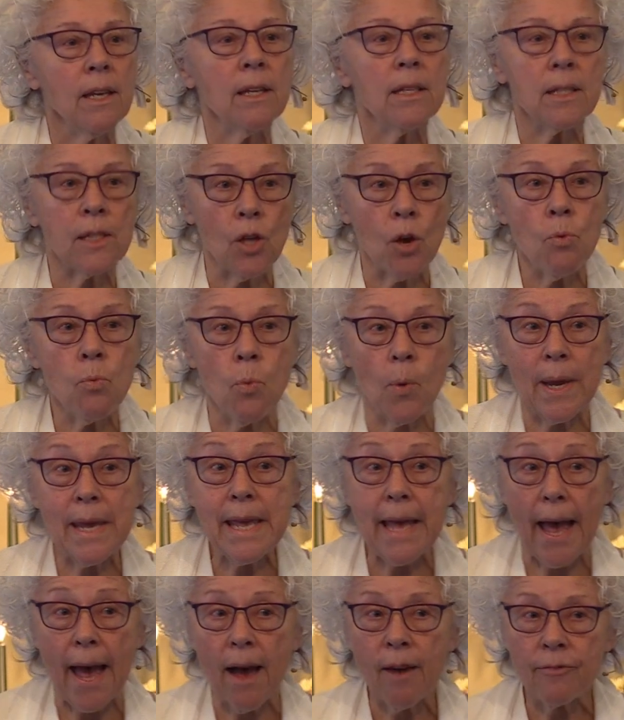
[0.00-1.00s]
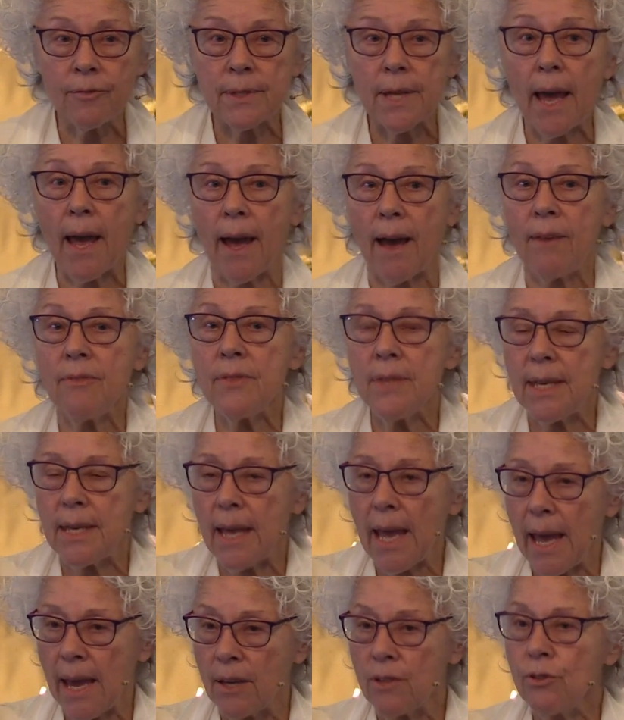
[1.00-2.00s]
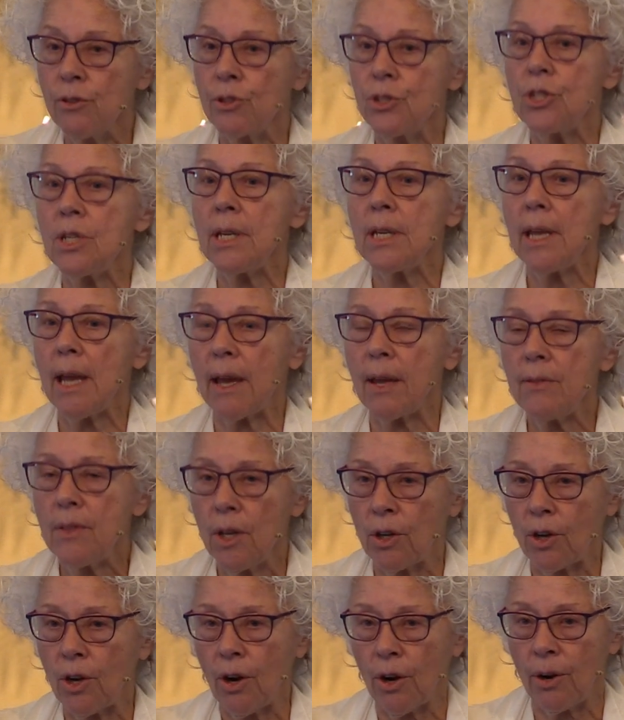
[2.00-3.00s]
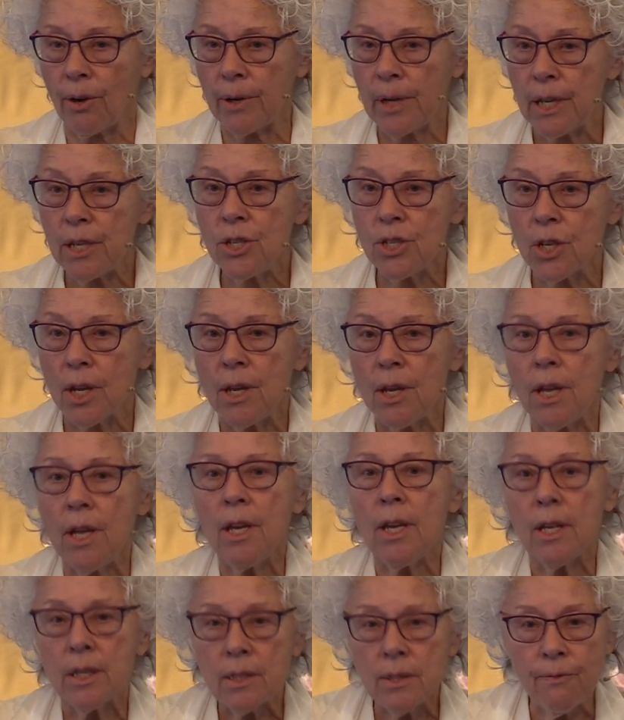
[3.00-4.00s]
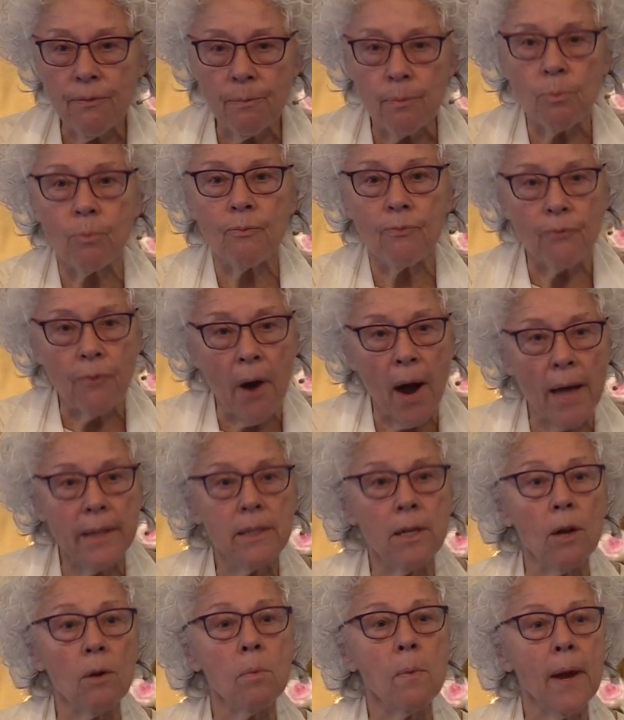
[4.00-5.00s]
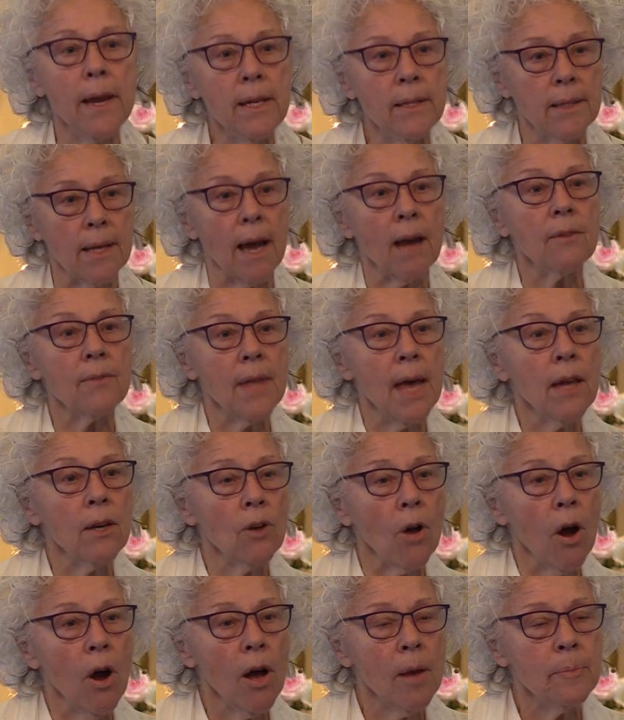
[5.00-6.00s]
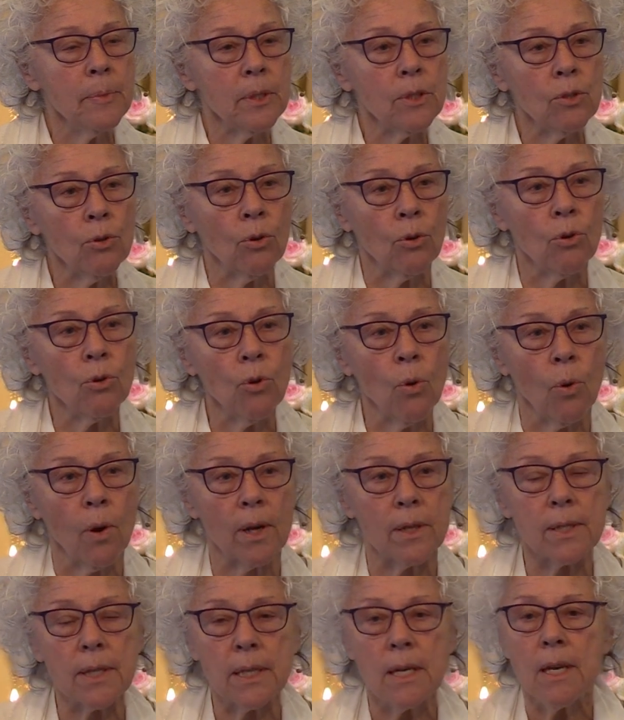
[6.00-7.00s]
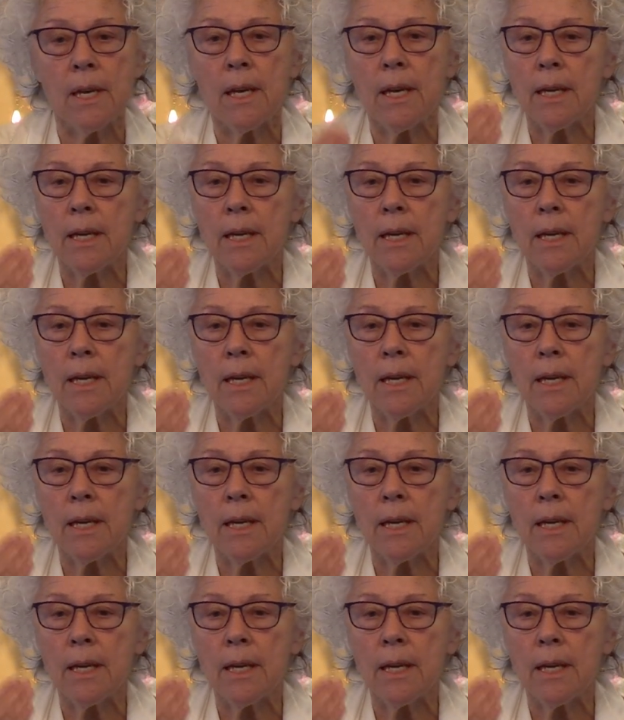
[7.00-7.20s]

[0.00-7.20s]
So we have to have the energy and the courage to find our way down that obstacle course,